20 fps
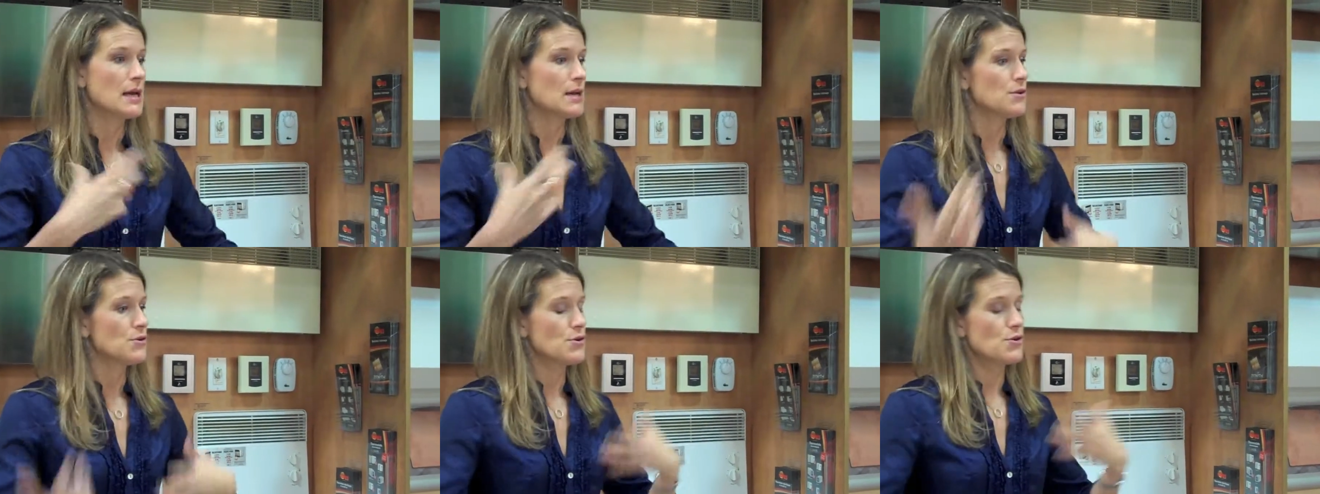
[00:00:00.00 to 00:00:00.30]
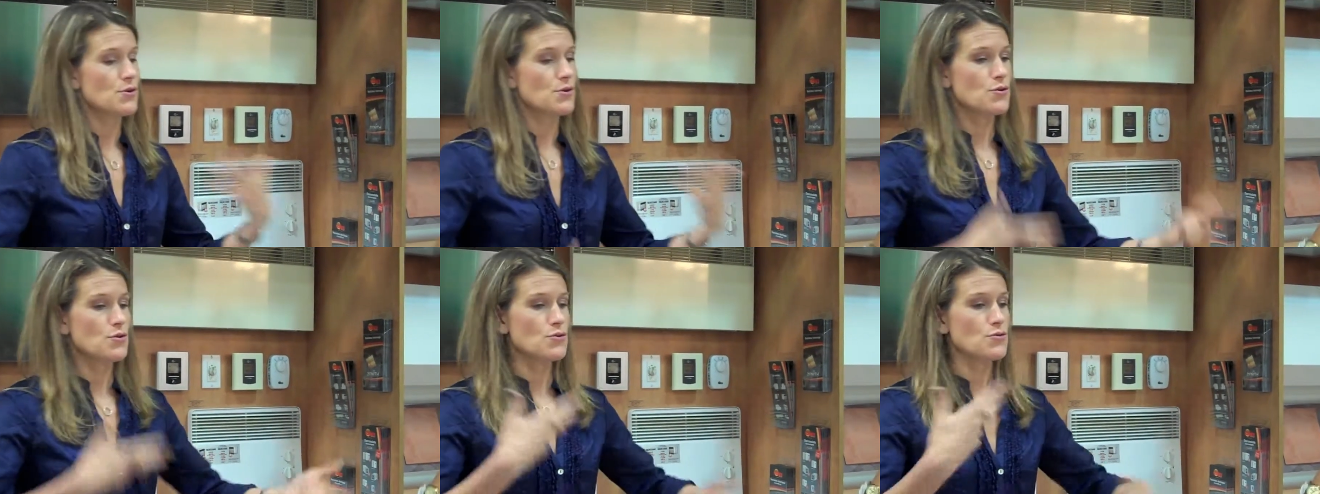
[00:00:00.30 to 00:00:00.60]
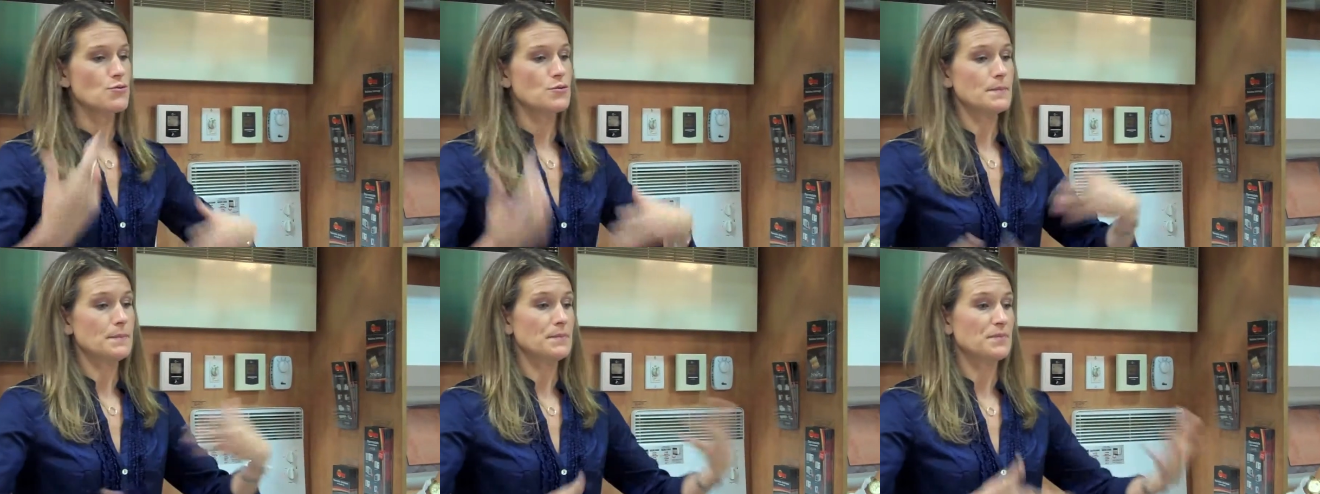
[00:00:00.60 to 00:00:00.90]

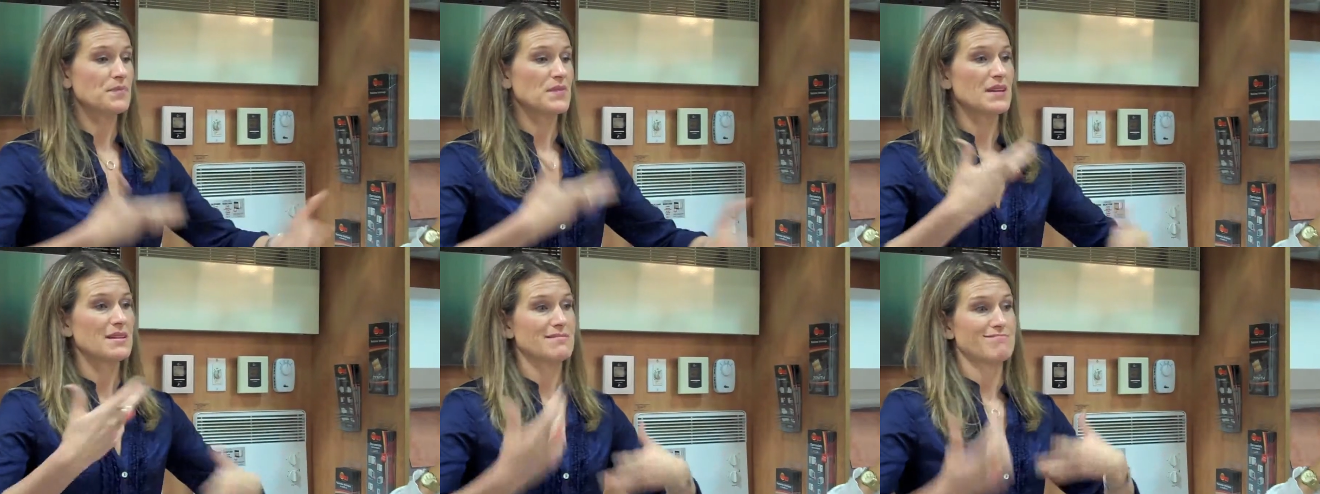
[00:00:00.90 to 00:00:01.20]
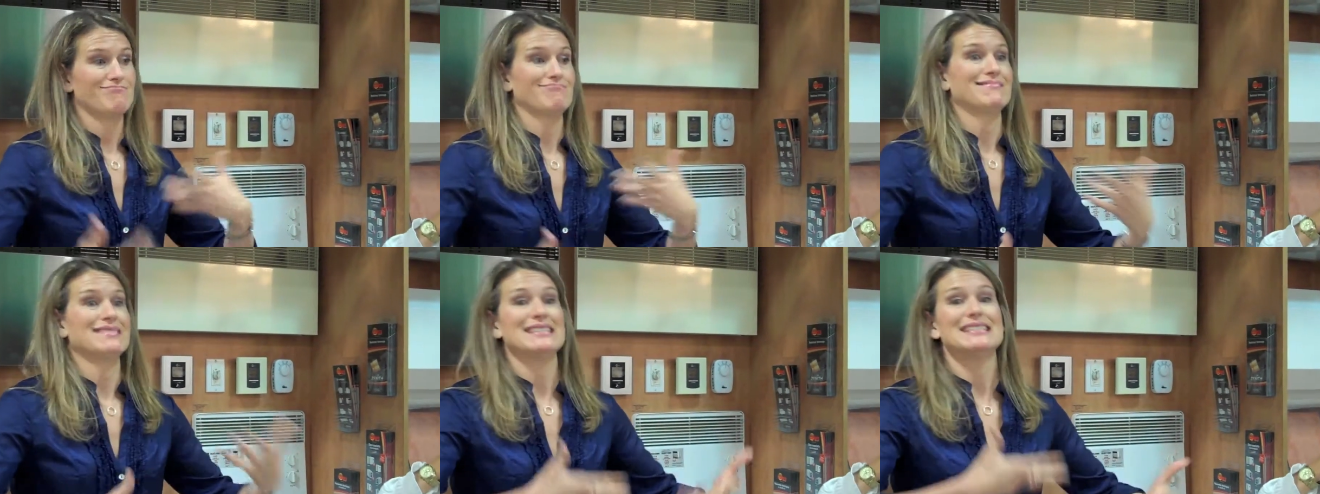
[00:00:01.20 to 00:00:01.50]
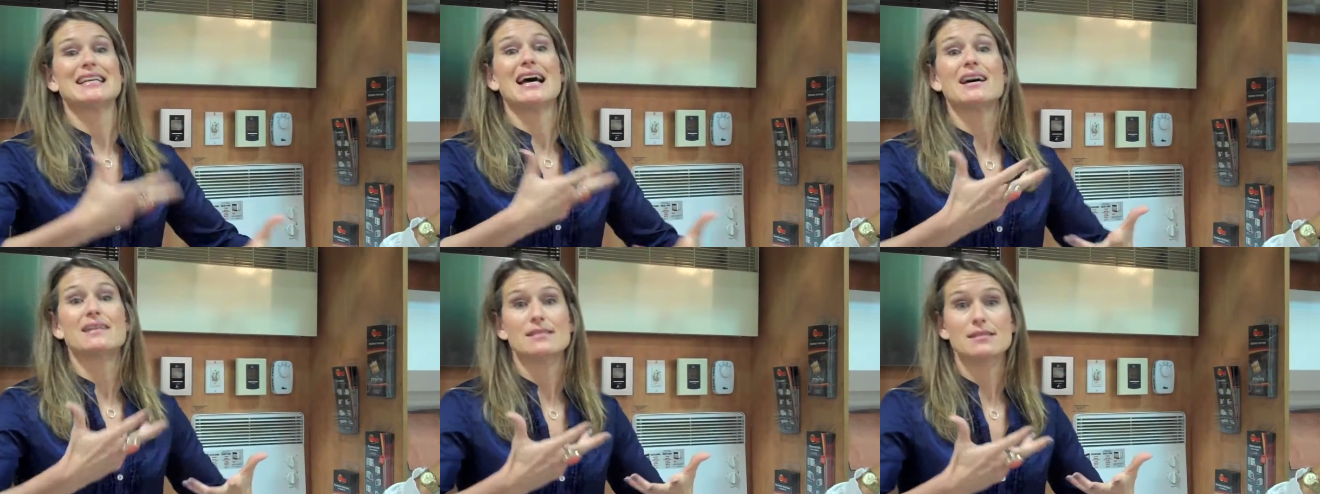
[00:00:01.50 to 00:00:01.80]
no
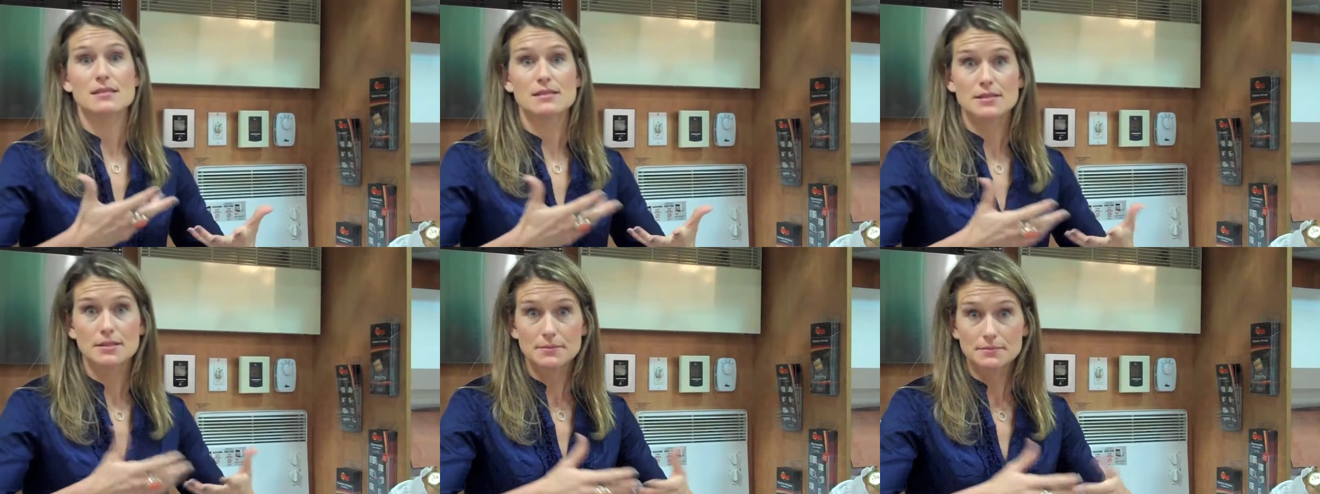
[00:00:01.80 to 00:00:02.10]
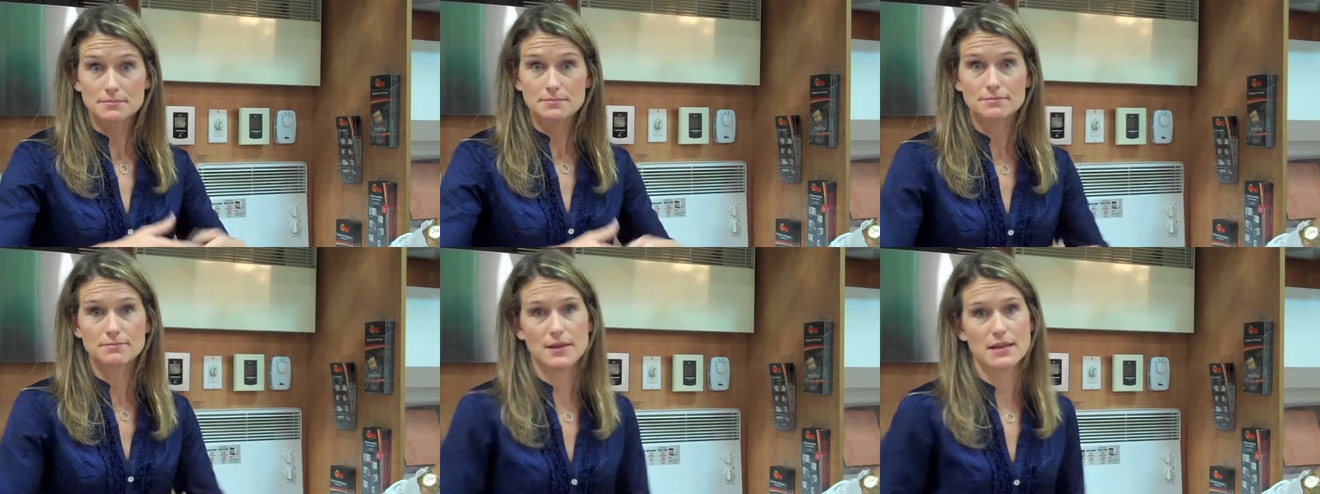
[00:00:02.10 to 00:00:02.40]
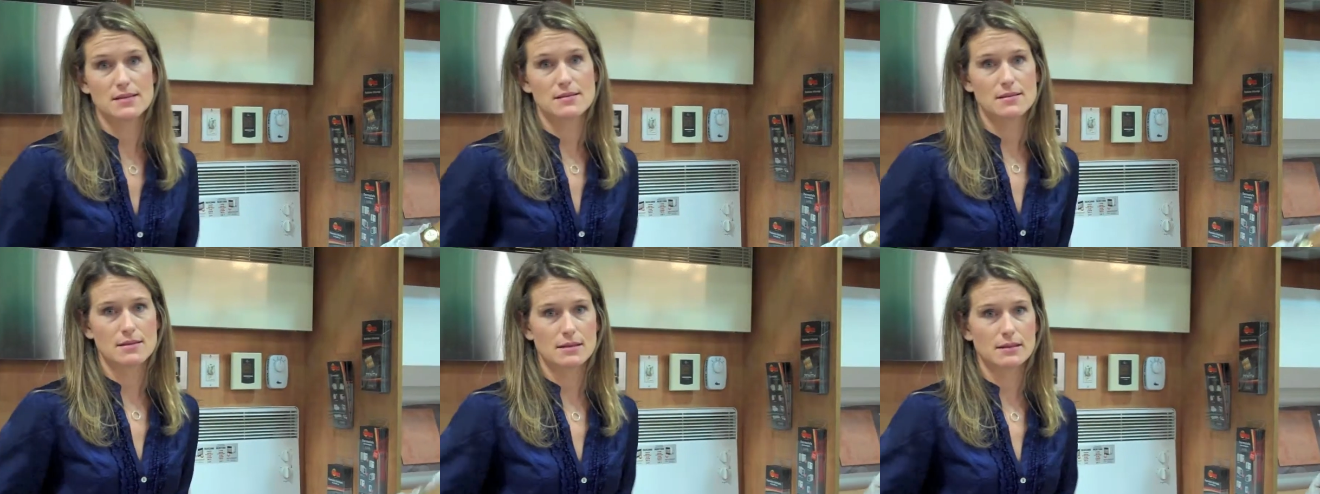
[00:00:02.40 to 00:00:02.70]
dust,
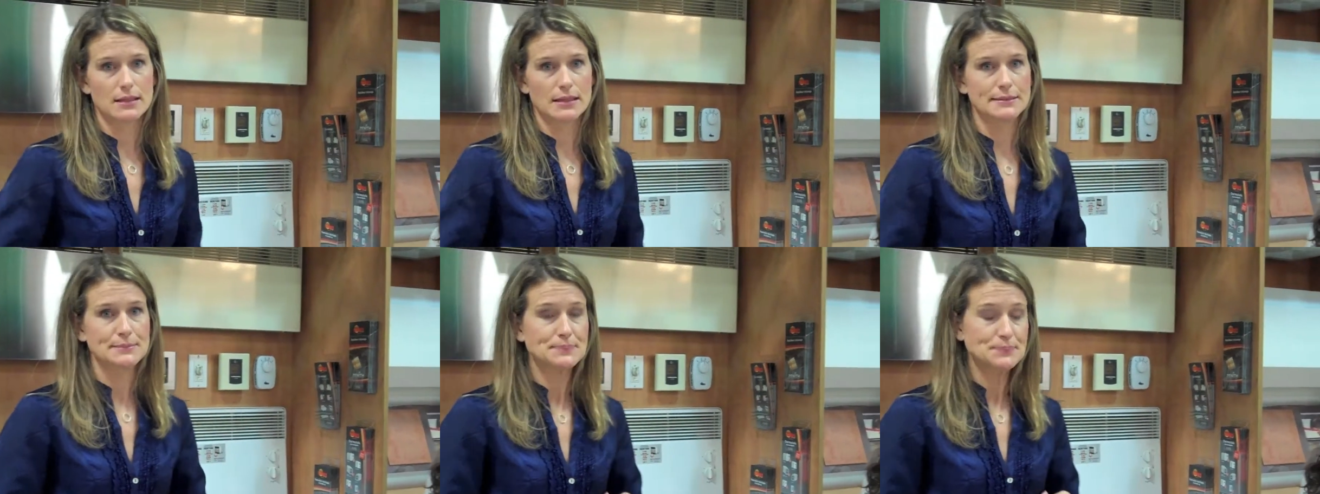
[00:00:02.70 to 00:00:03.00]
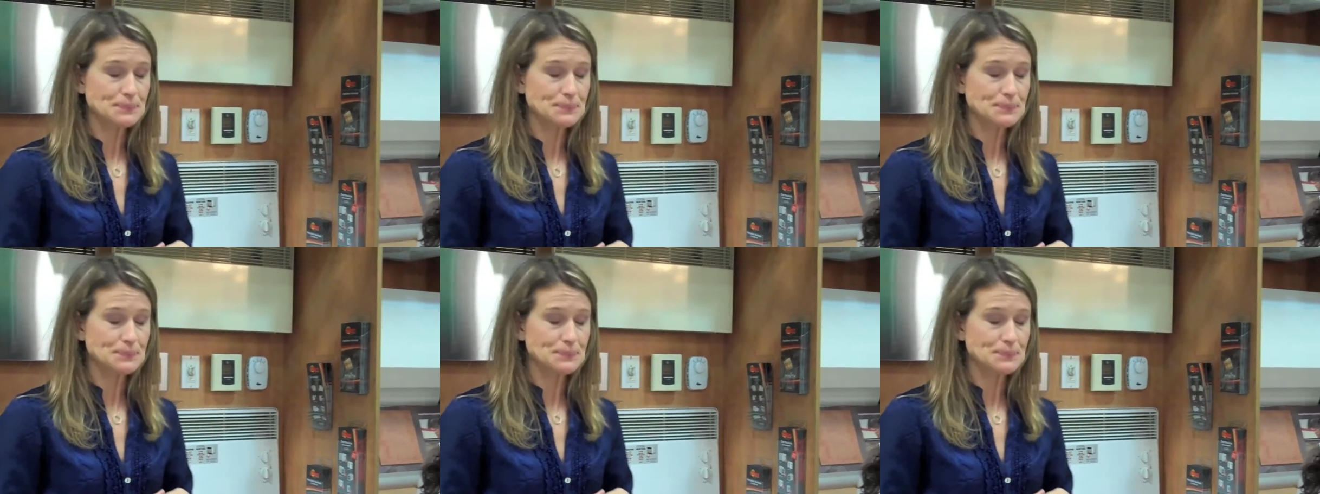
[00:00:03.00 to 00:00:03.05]
basically.